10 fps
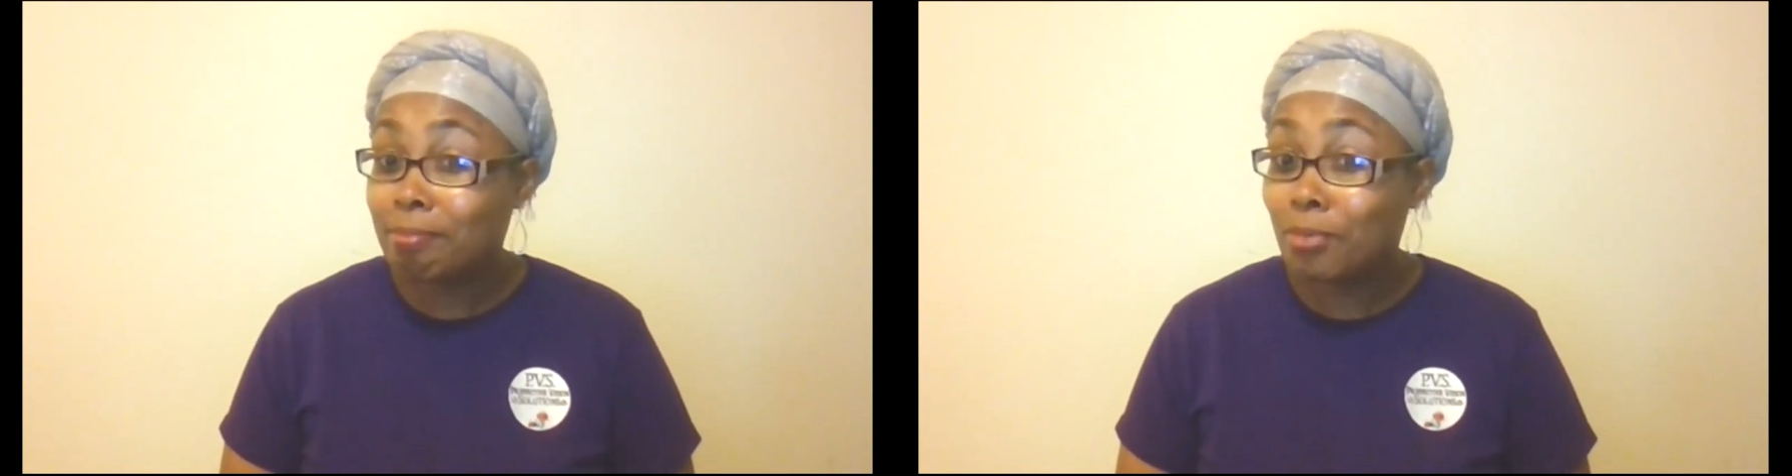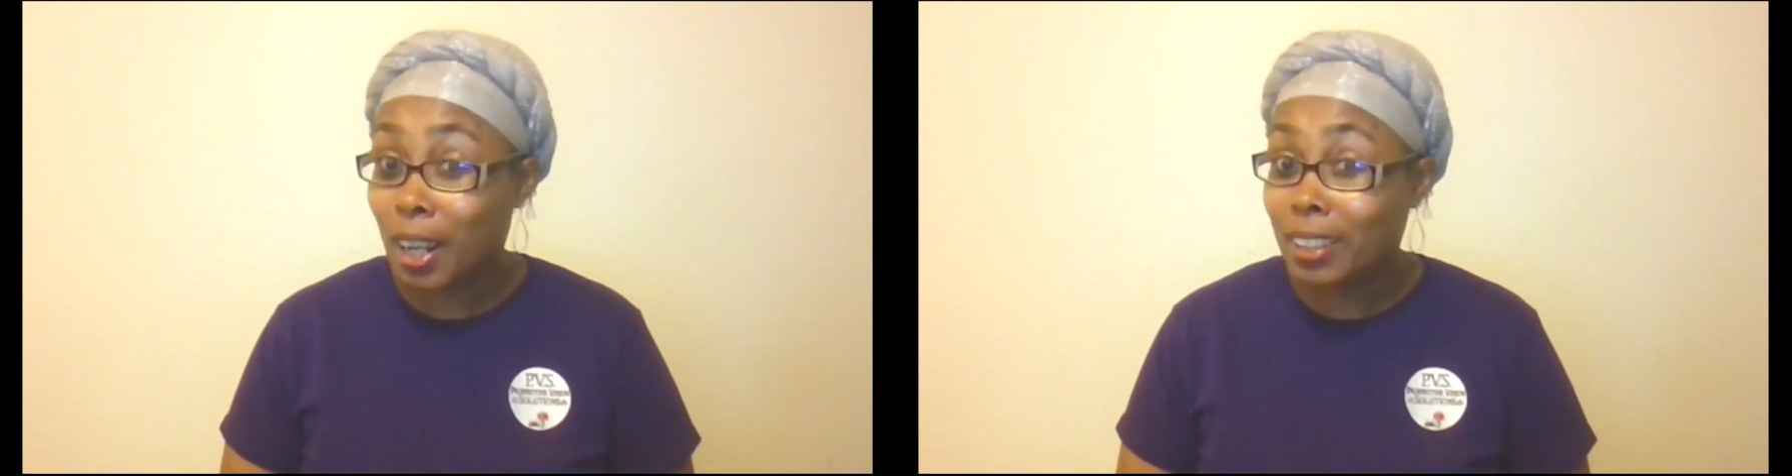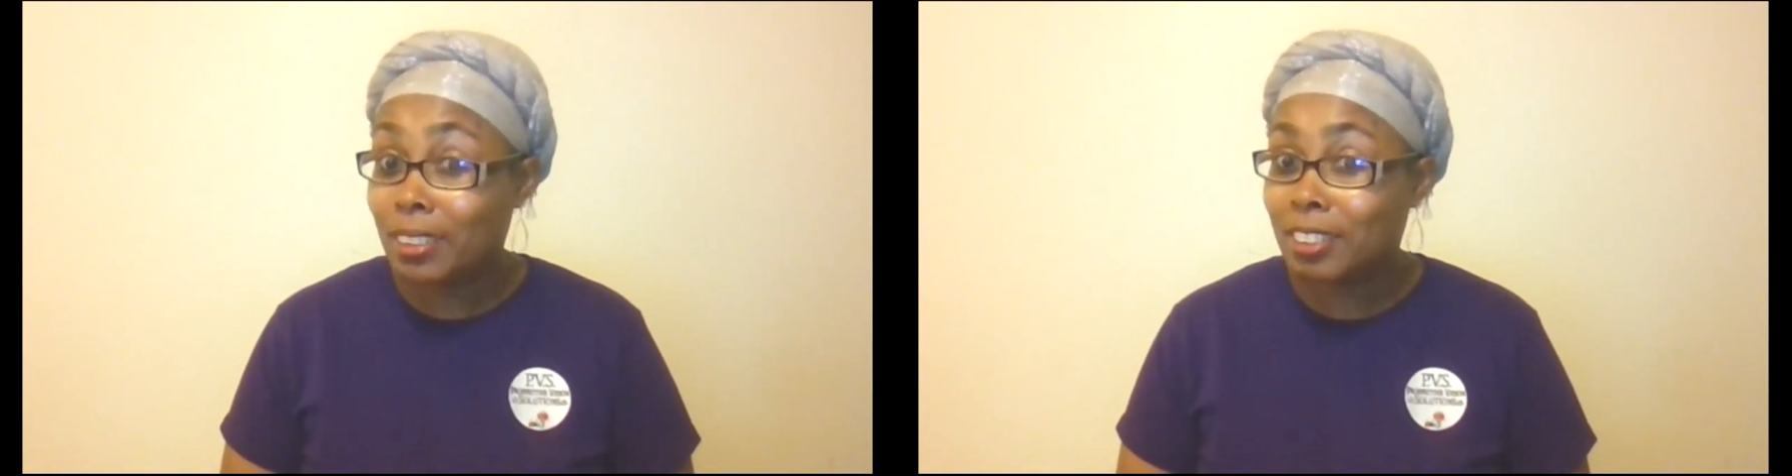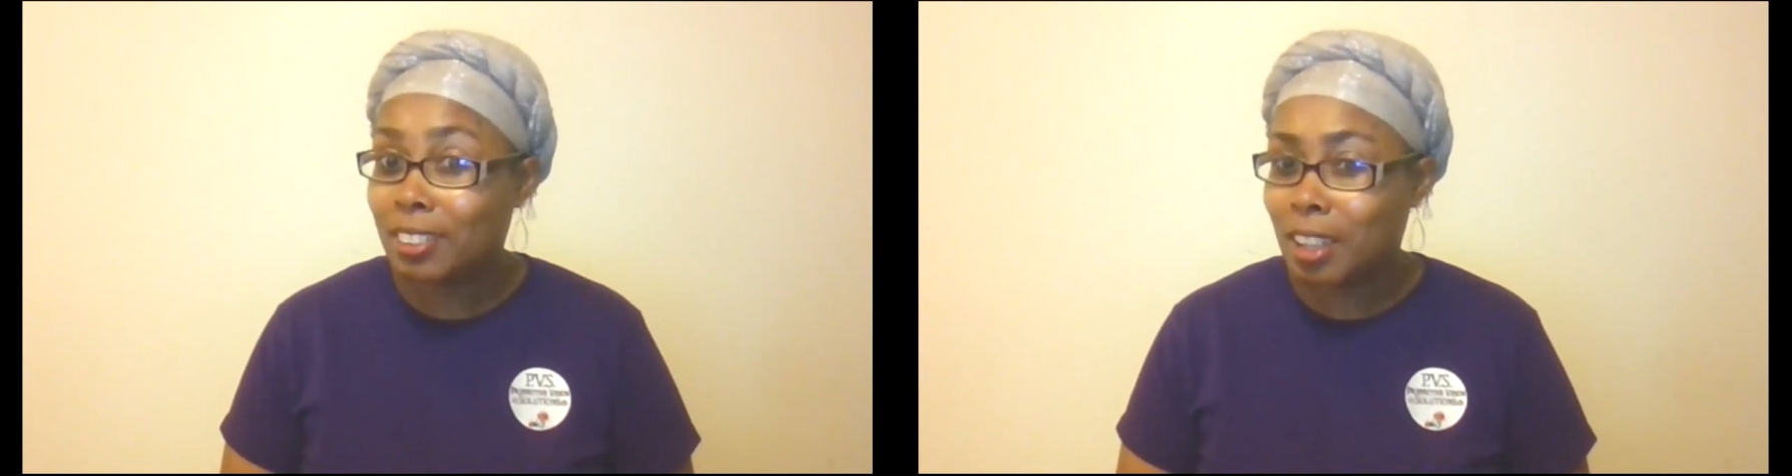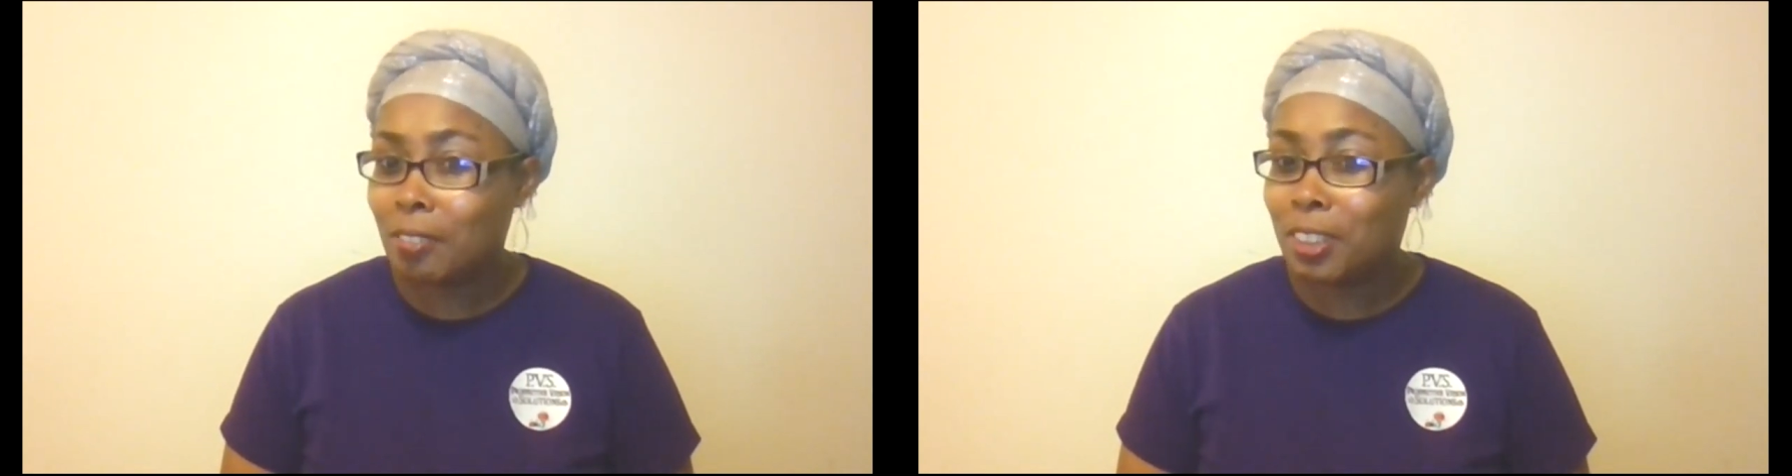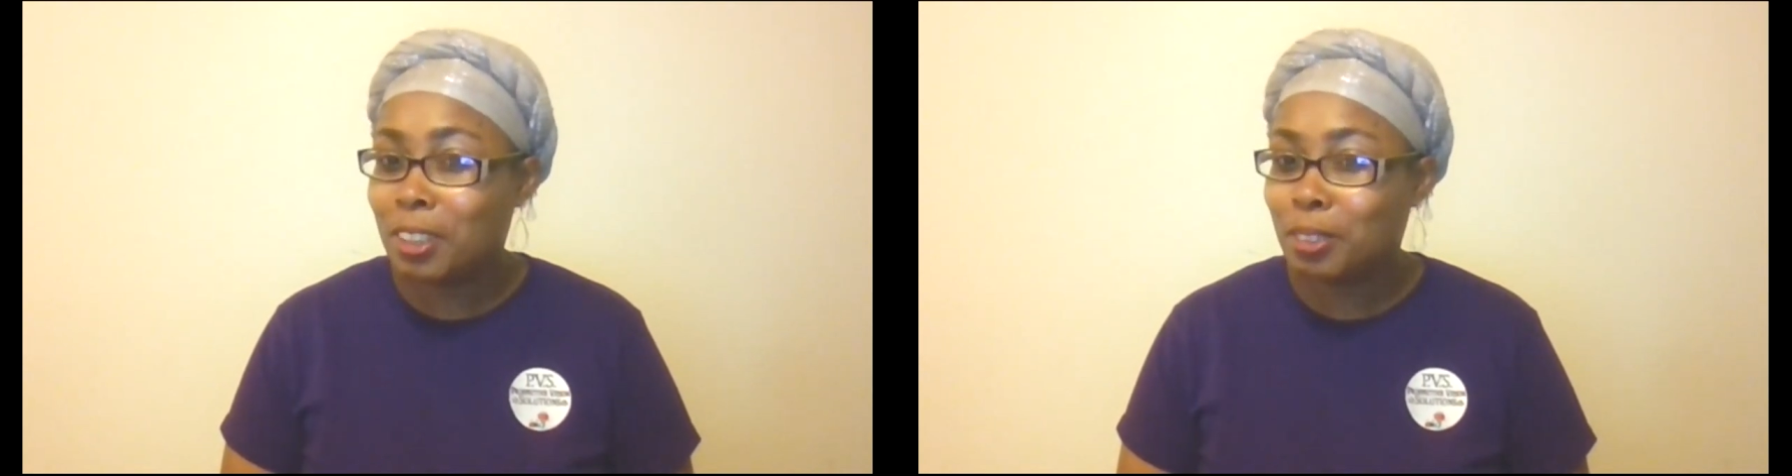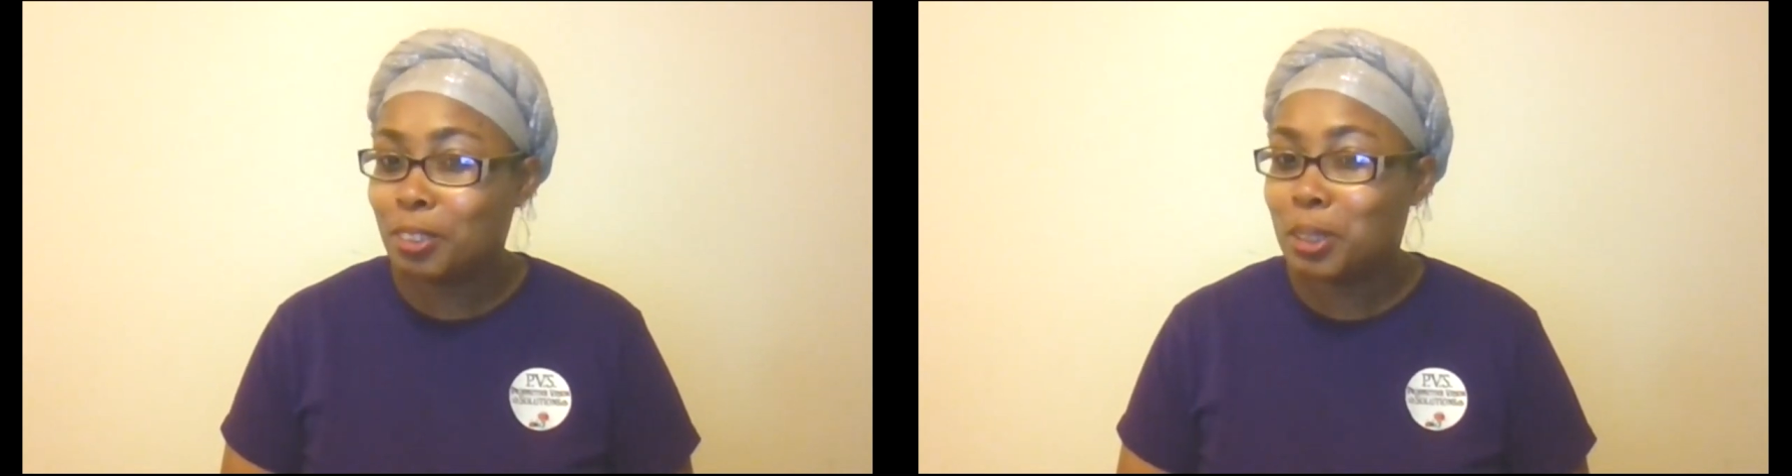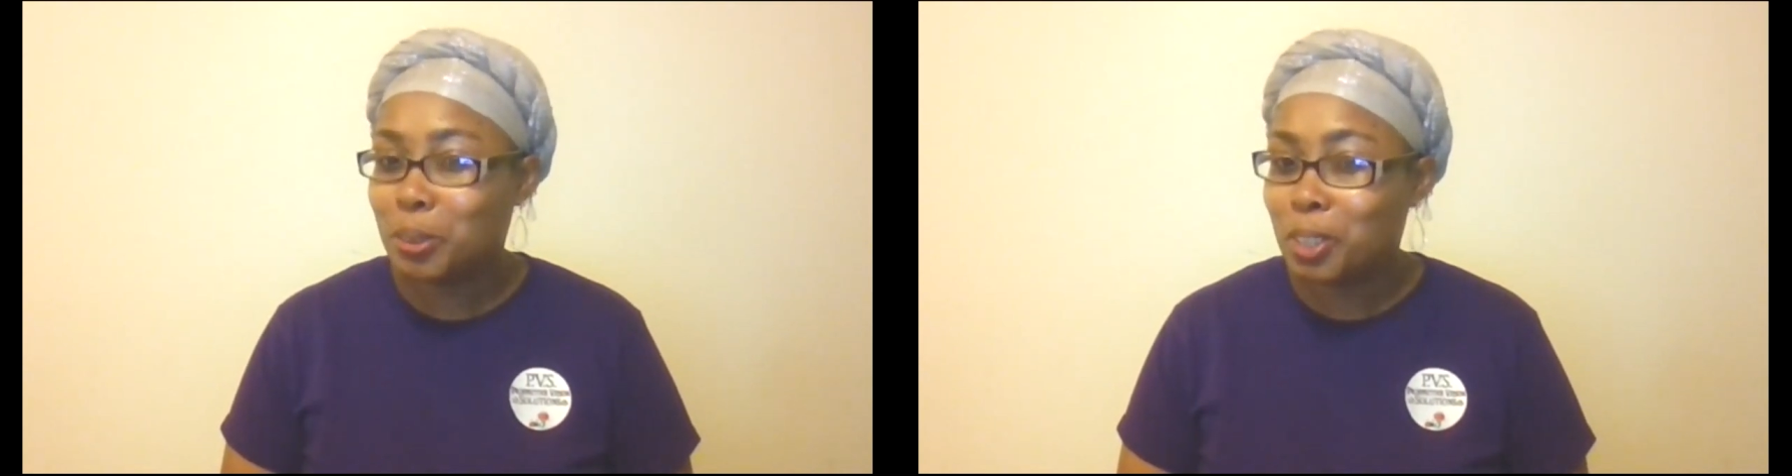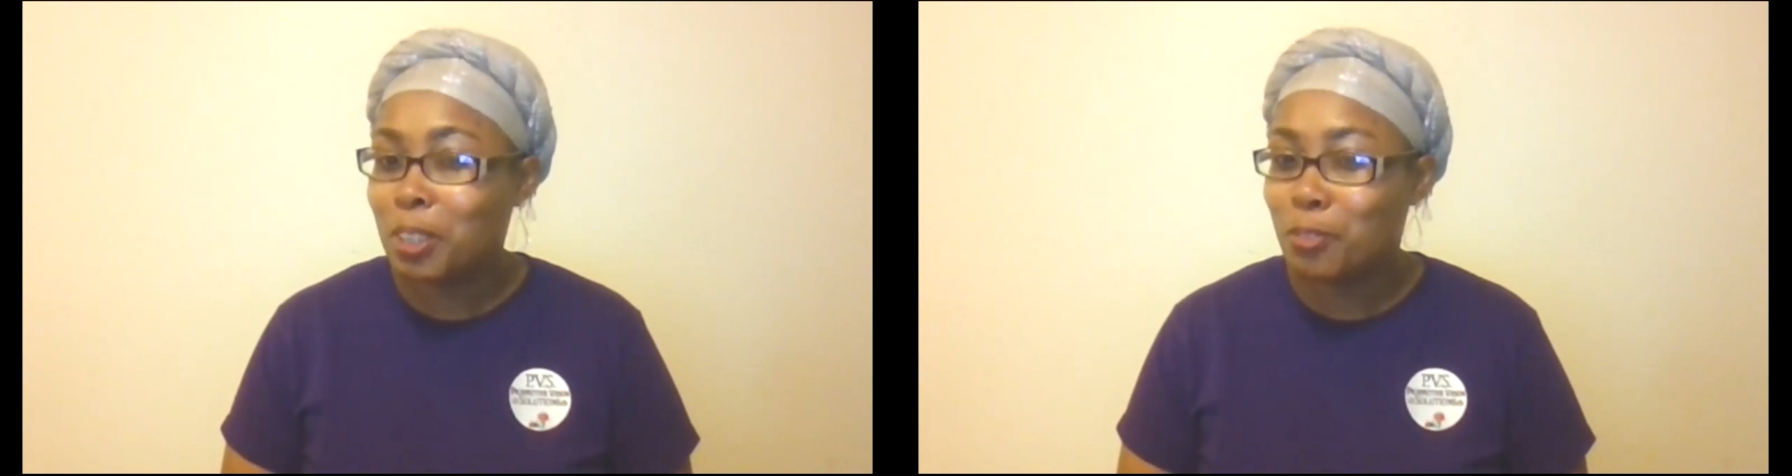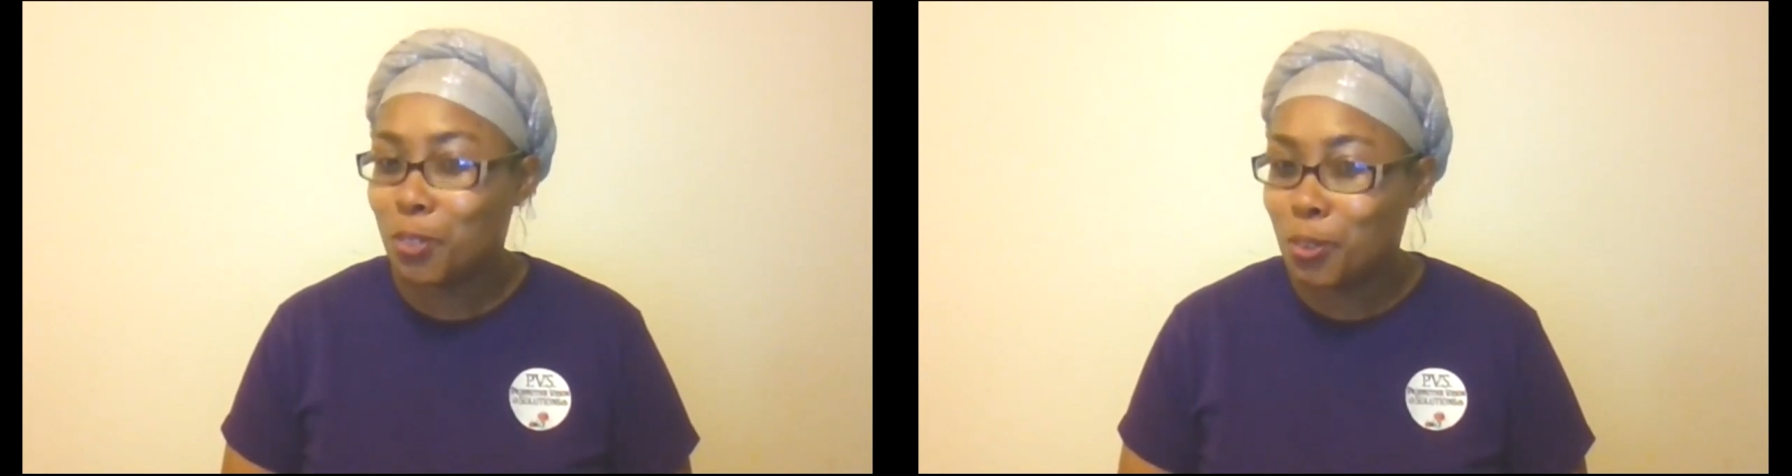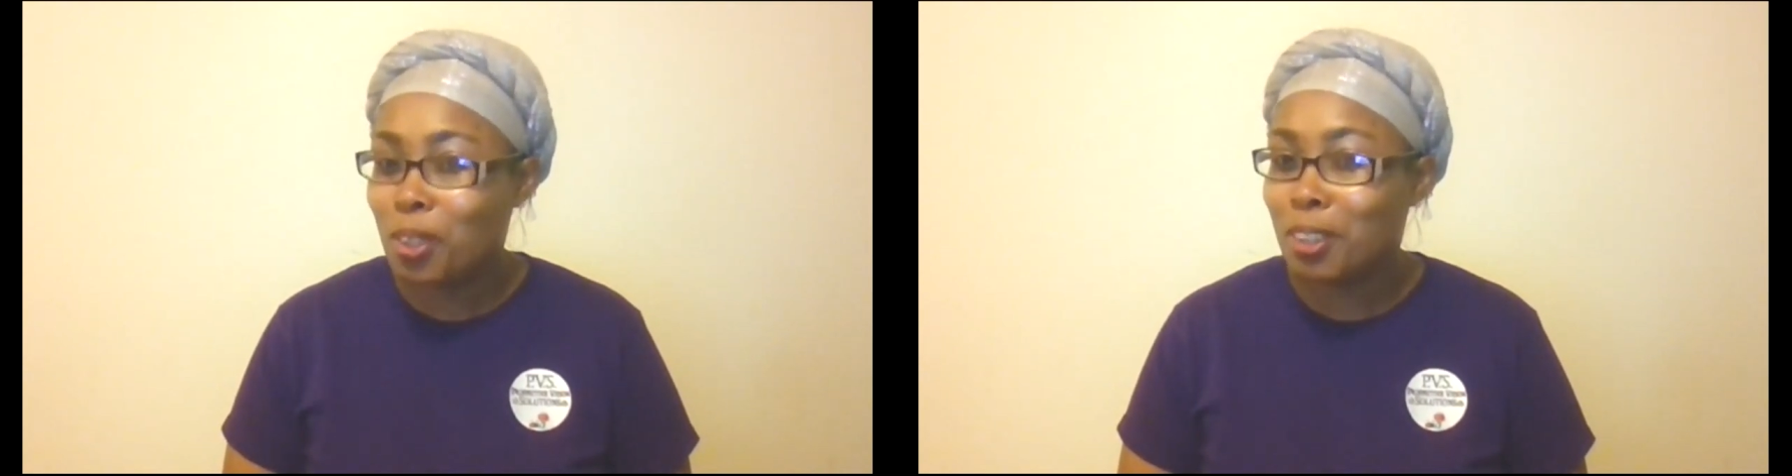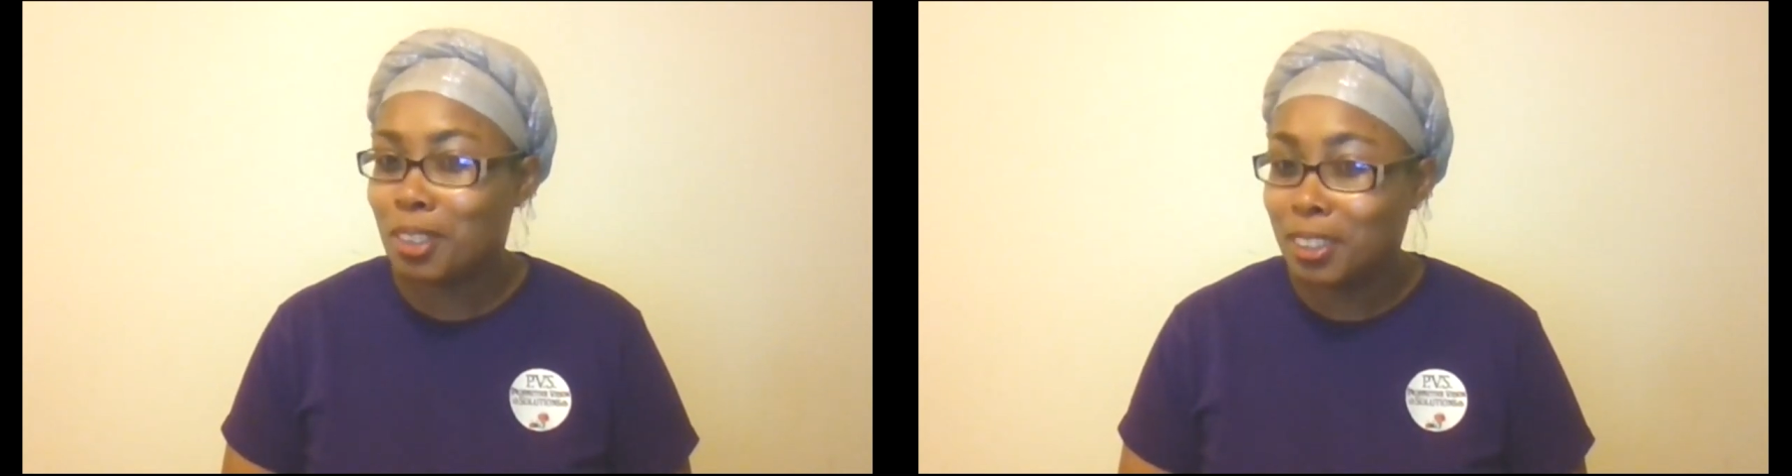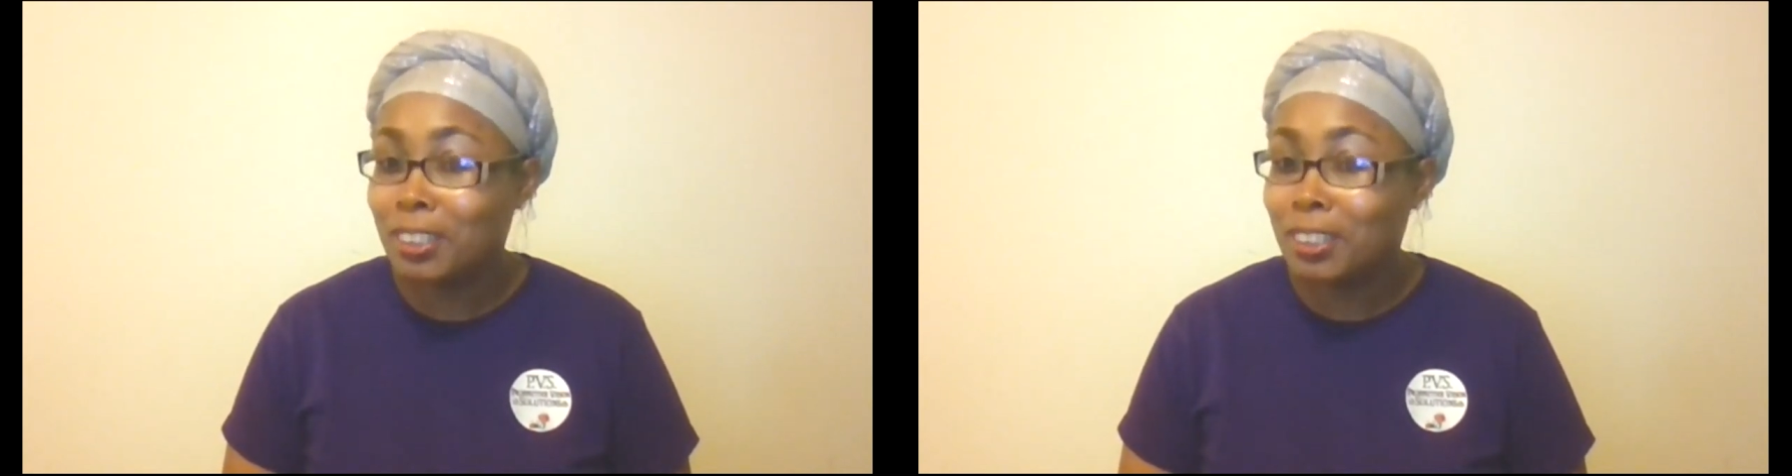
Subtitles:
Right, 724